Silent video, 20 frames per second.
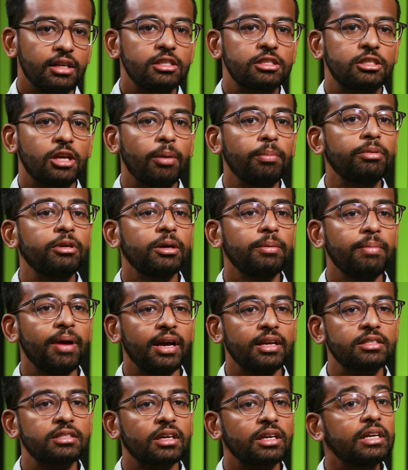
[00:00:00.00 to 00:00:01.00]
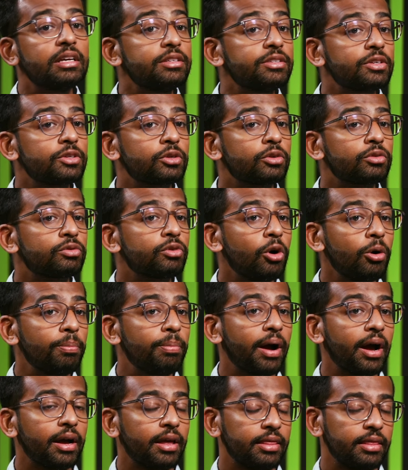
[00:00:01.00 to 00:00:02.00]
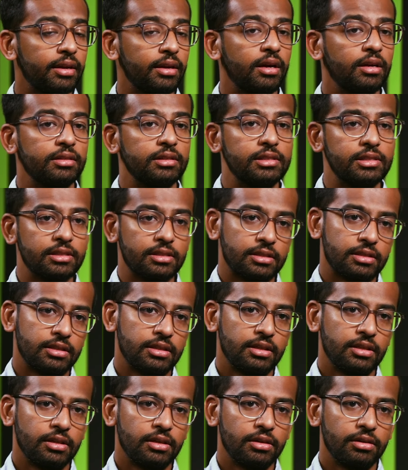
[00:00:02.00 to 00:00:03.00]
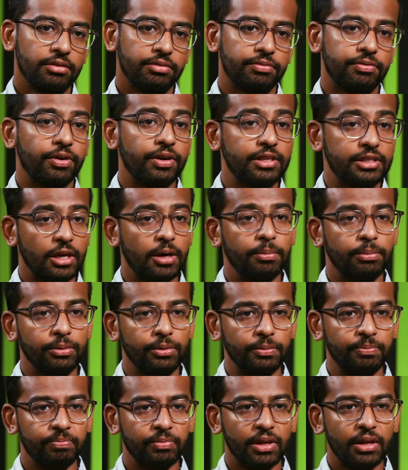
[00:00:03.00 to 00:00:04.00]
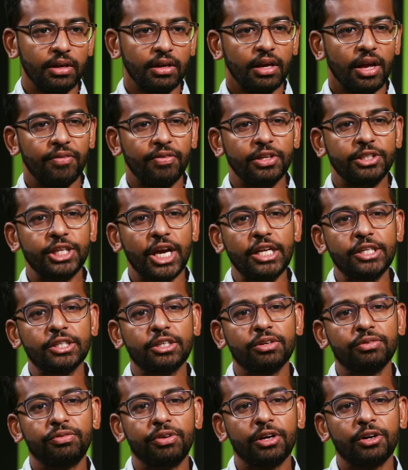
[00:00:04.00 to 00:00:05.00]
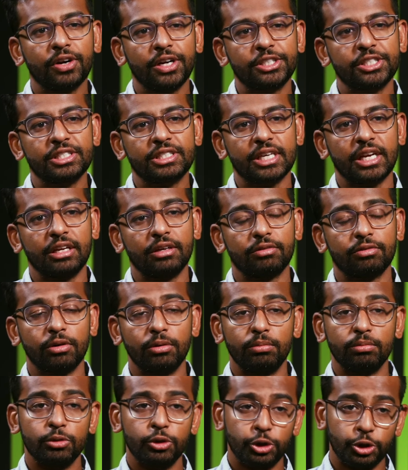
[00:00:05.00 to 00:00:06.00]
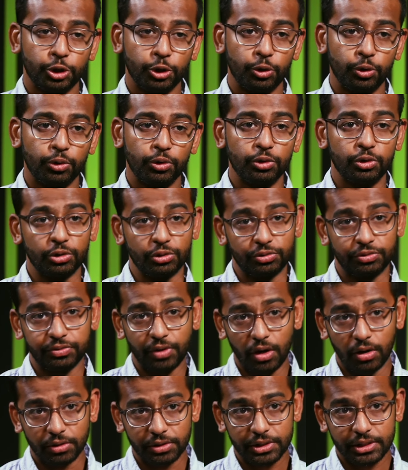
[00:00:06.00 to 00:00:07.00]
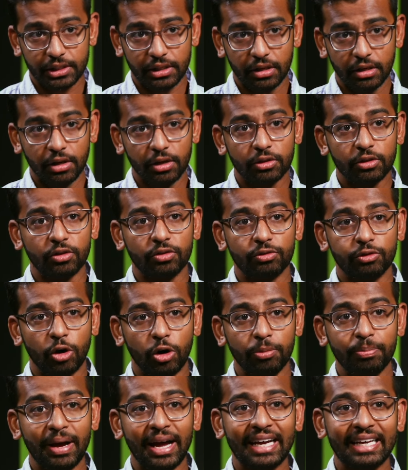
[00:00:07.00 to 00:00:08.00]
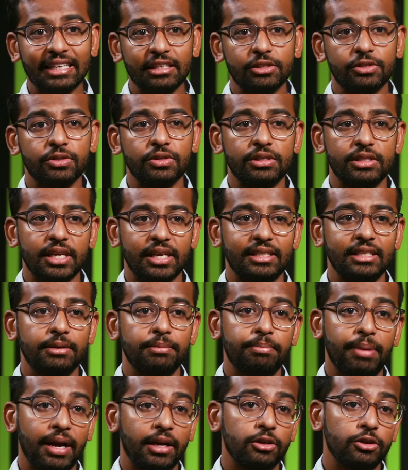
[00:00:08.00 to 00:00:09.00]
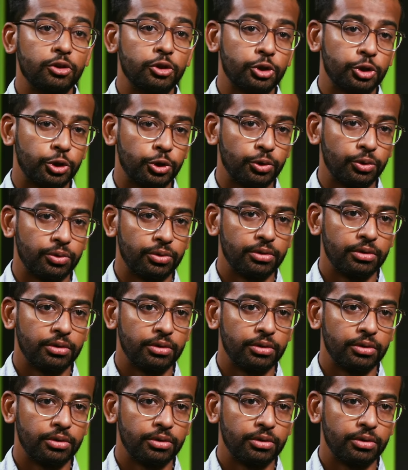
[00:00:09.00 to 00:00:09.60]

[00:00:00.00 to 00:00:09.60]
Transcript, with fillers: Some commands are easy to roll back than others. For example, if you change a configuration setting from true to false, the rollback is to set it back to true.